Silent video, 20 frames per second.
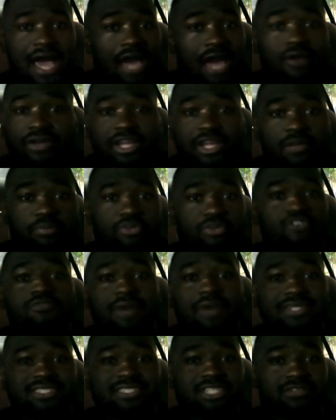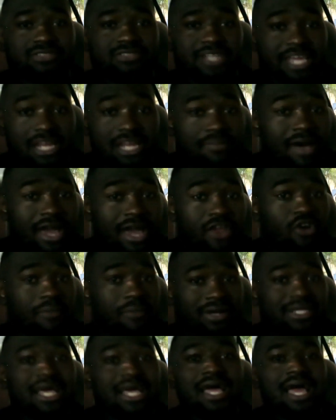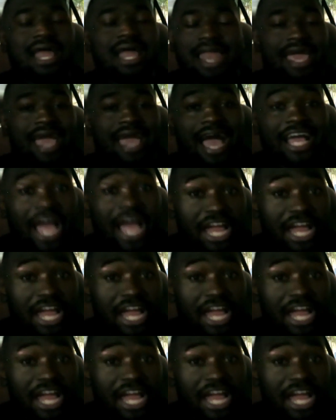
I don't need to prove myself to anybody or my like I,